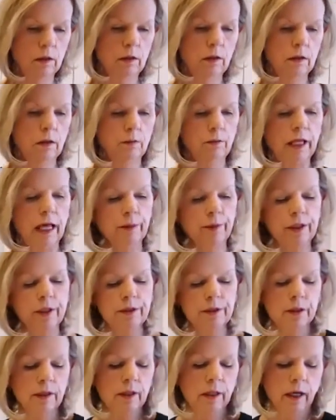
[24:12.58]
black
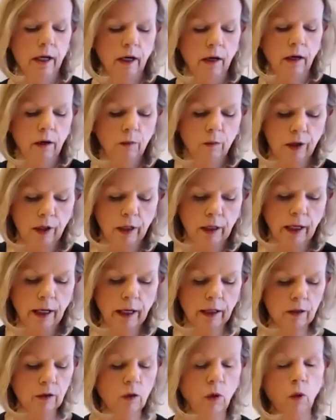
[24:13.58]
beans in there. We're gonna
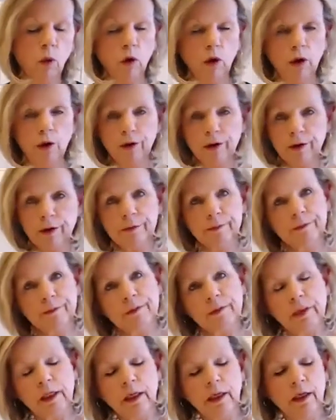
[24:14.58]
add corn.
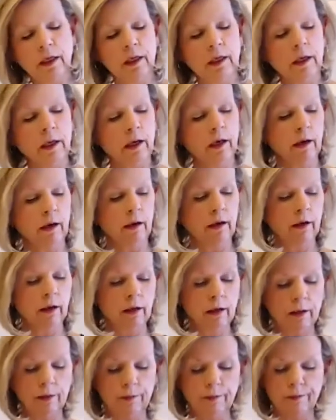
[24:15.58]

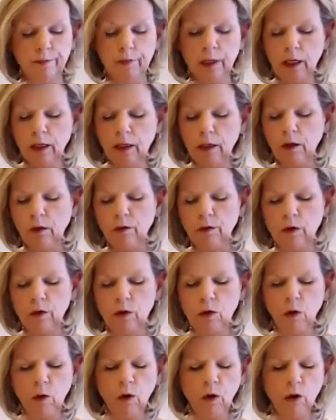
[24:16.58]

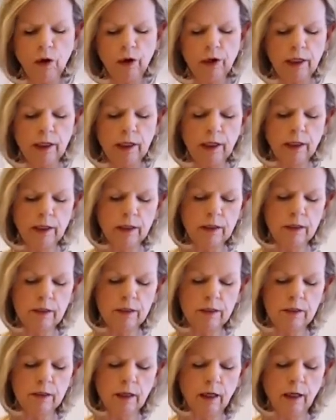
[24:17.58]
Corn
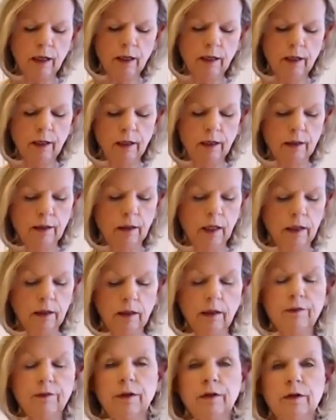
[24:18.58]
is, I
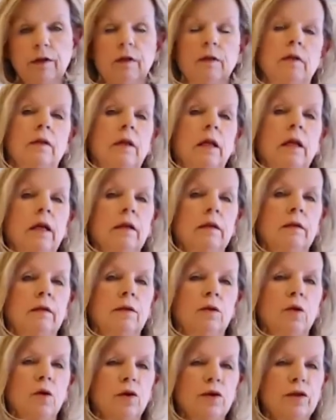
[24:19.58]
love that
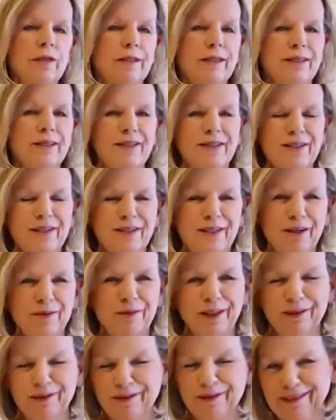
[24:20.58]
corn season is
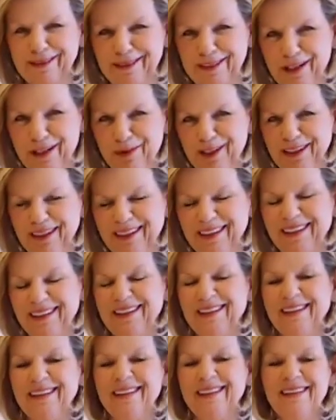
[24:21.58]
coming
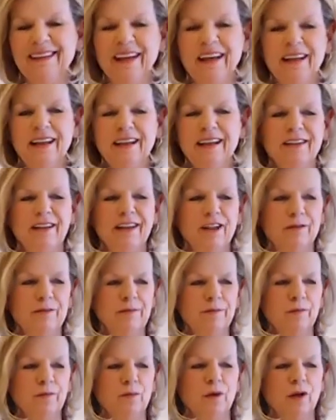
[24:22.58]
in and that
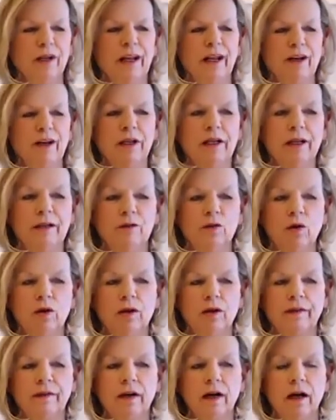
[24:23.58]
we're gonna have plenty of
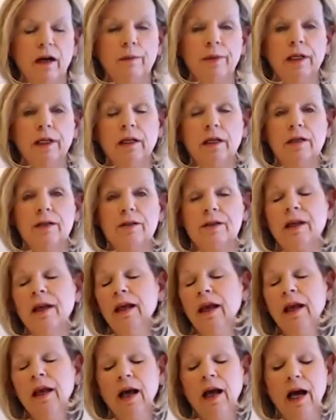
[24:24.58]
corn on the cob because
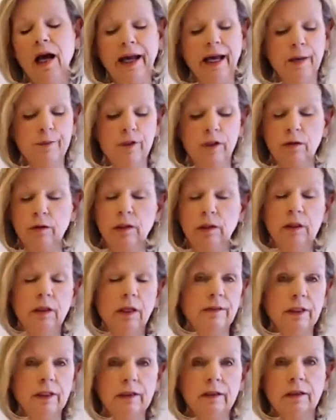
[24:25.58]
I absolutely
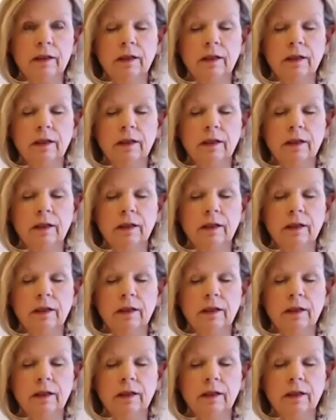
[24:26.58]
love it.